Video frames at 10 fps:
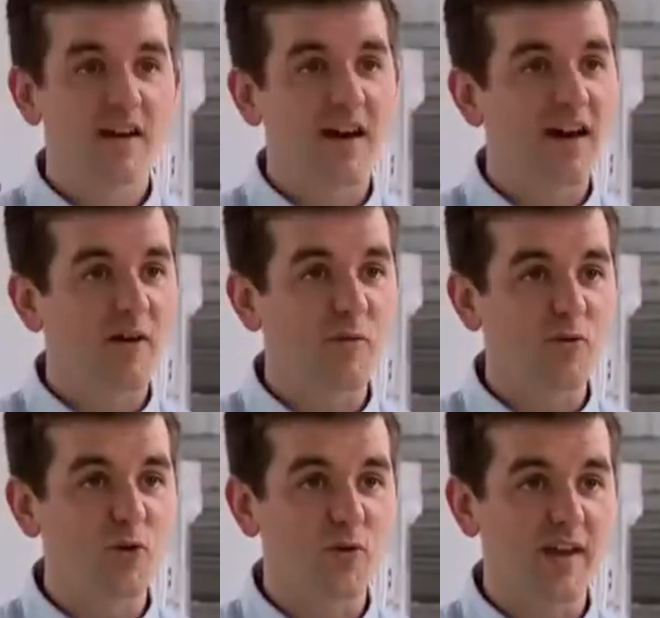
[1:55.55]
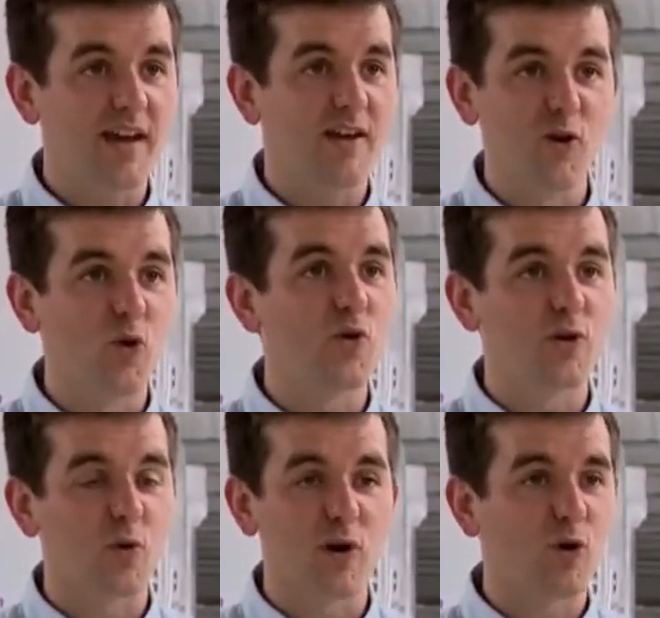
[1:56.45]
They know
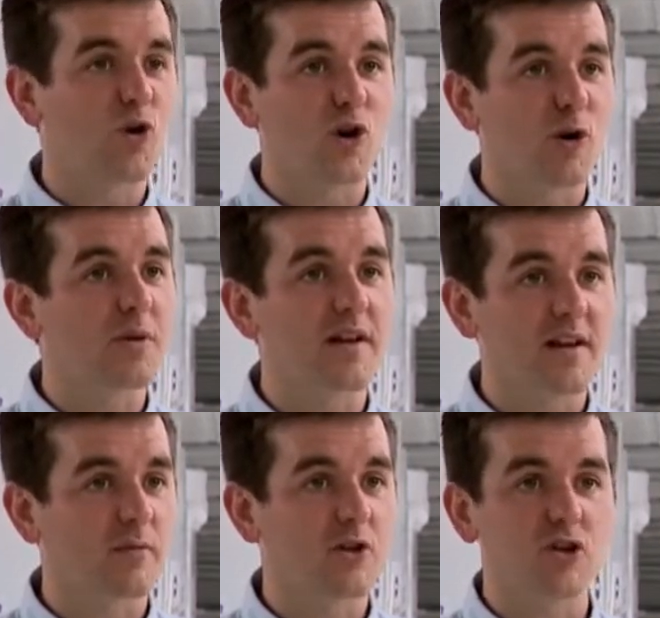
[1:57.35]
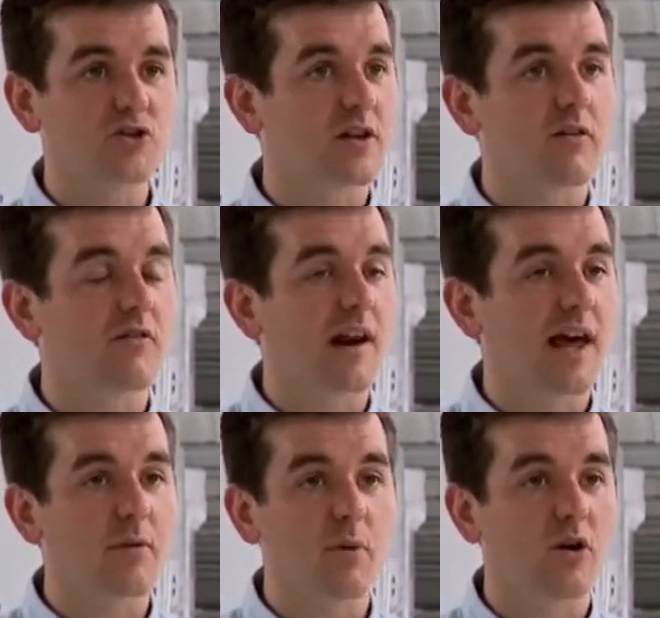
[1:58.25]
that we're a local company that can be trusted and
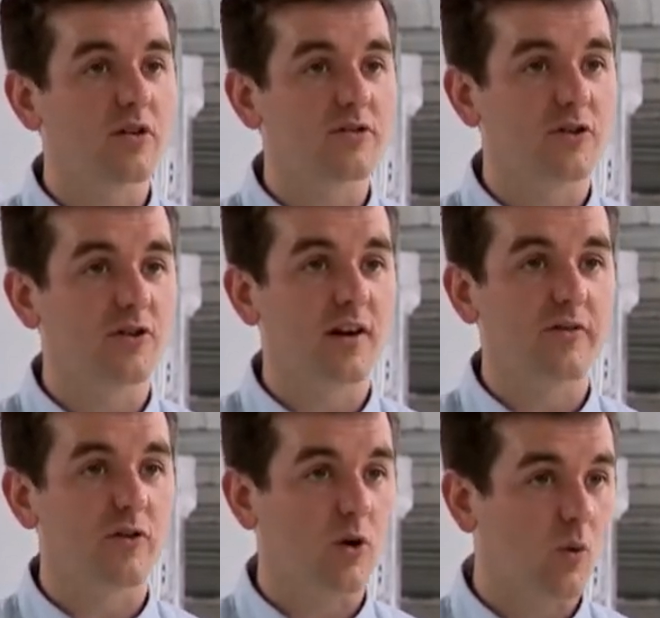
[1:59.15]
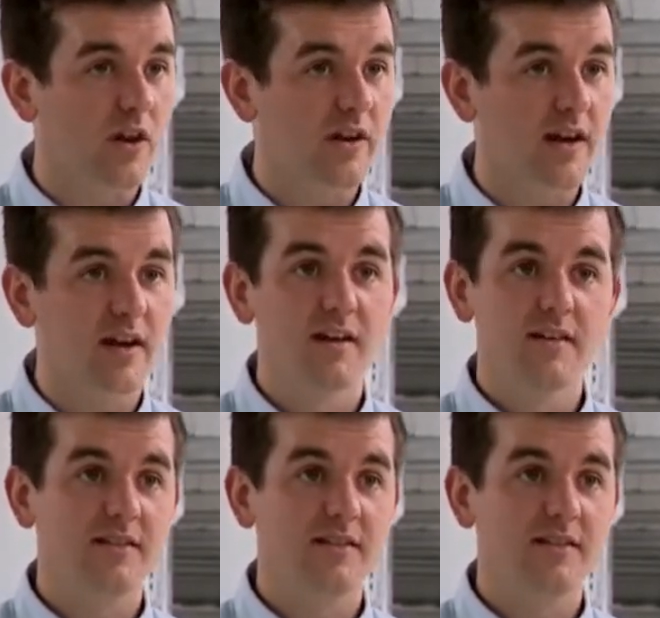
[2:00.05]
relied upon to deliver quality,